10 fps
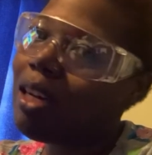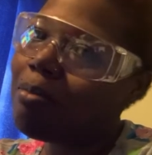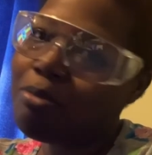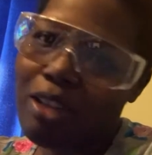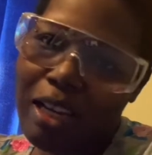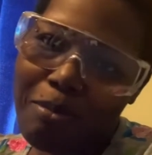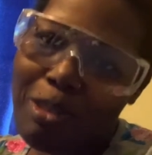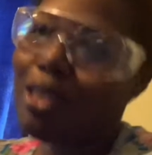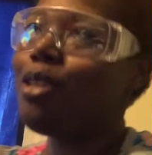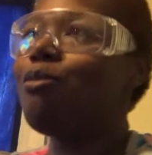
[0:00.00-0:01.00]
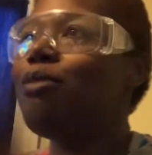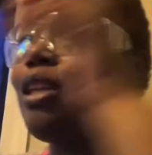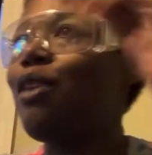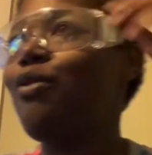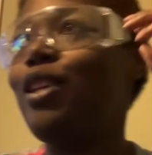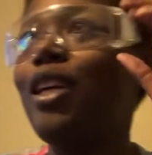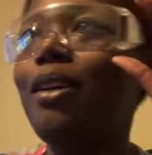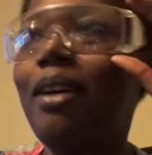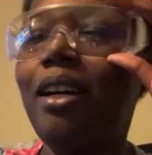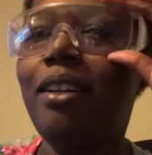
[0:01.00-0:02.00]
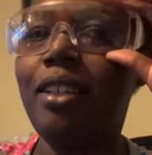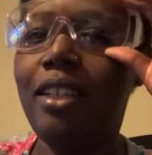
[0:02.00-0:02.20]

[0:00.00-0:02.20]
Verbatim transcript: I'm trying to be cute and I'm finna go out.